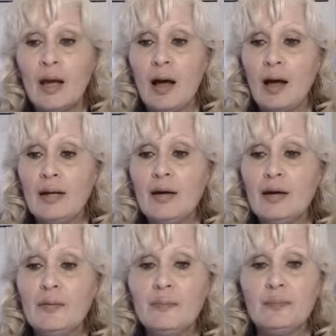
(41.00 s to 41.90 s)
I
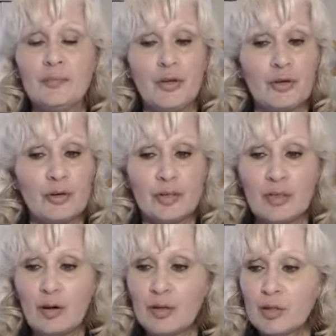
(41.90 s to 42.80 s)
know you're going
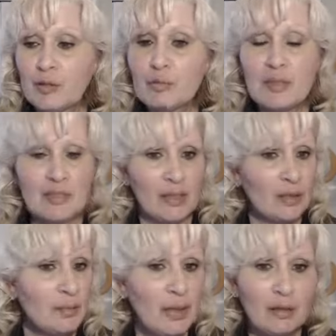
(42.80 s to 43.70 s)
to argue with me
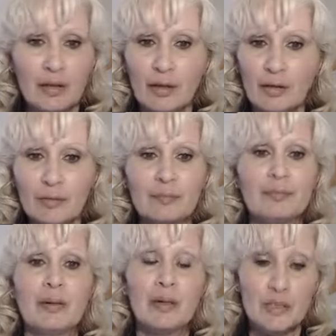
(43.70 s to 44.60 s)
telling me you don't,
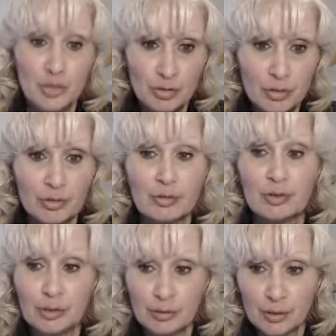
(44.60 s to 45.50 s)
but it's true.
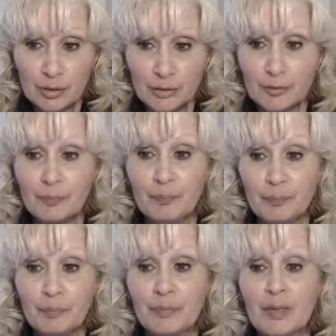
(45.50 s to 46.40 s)
You do.
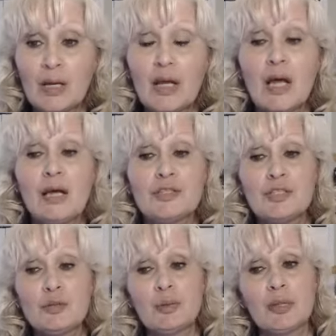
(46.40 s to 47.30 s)
Do
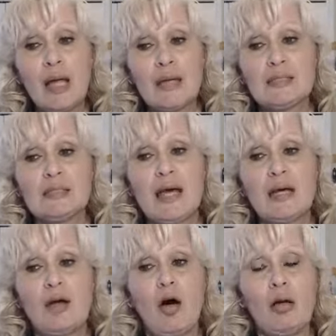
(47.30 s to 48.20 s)
you realize
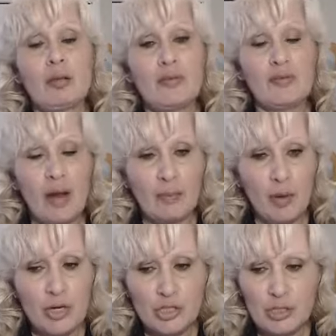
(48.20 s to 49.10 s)
that all of the
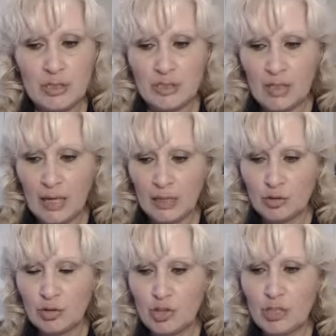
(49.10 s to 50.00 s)
vibrations, the
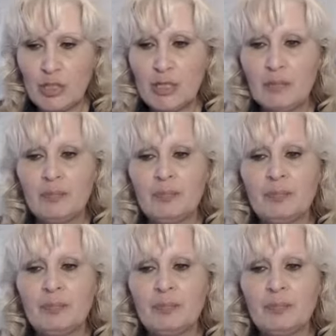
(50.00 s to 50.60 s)
energy,